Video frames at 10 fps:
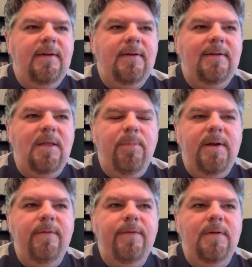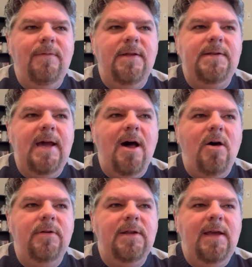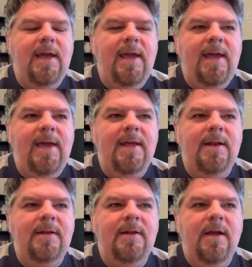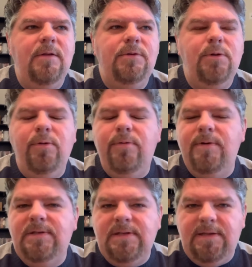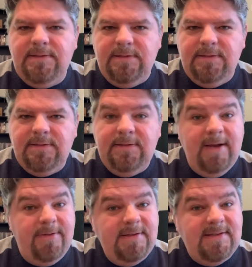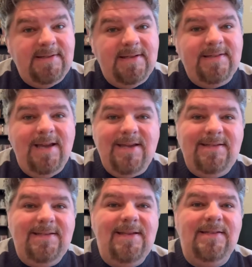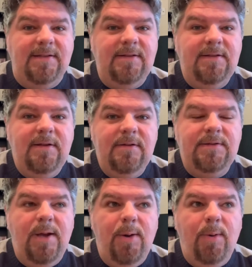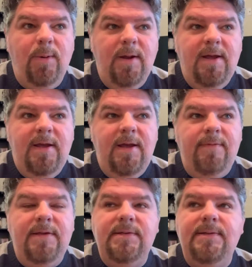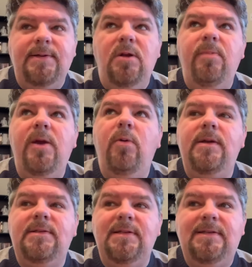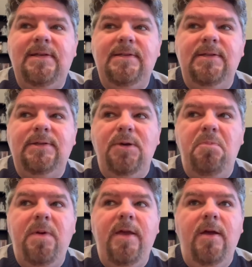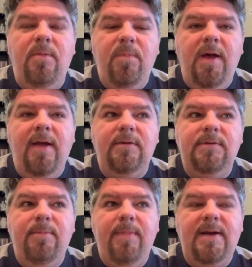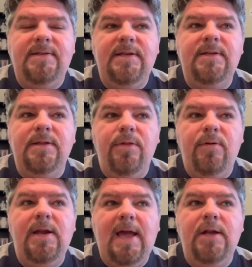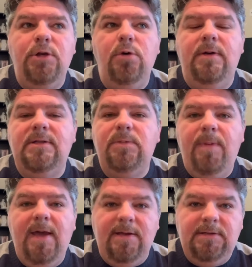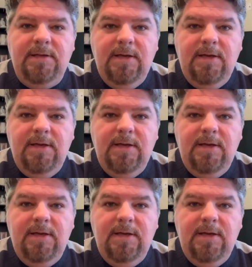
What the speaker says: the benefit of the doubt and 2 or 3 seasons. Now, this is his second season, so if this is going to be a wasted season, so be it. But by season 3, I do expect